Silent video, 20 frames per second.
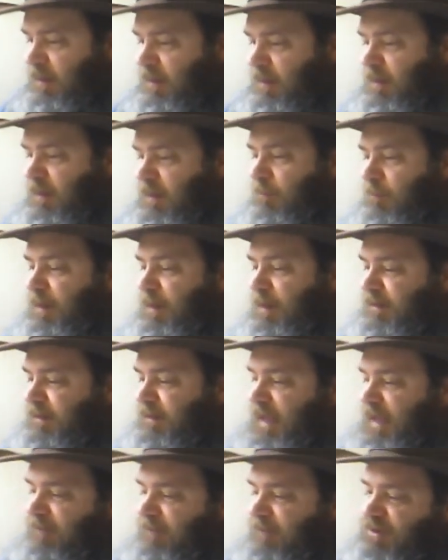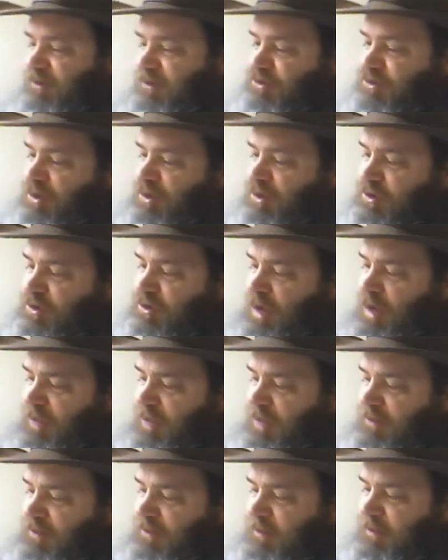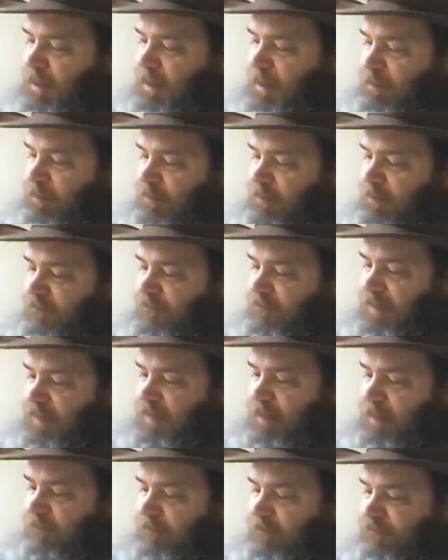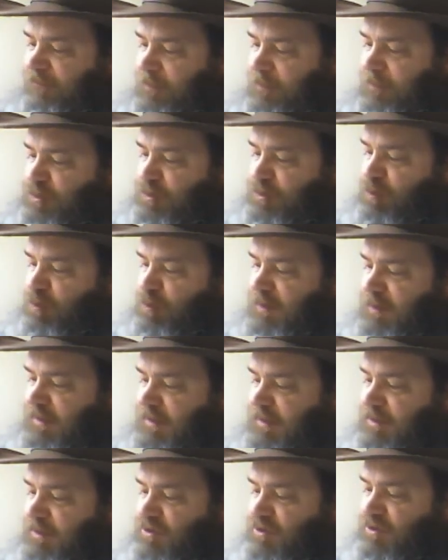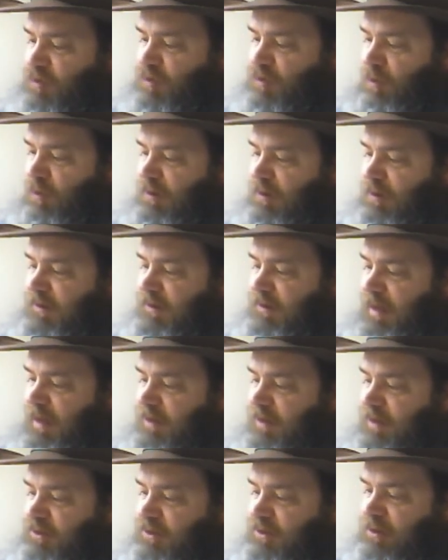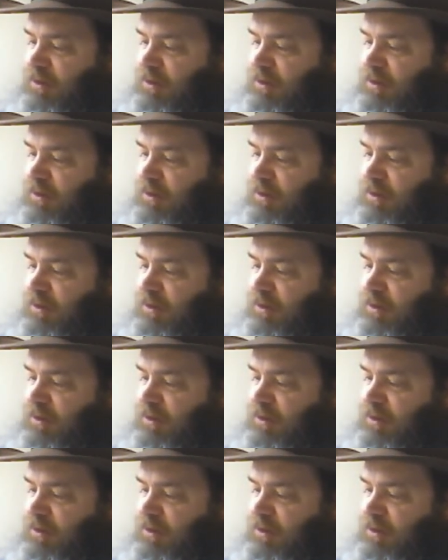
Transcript: "But David took not the number of them from 20 years old and under,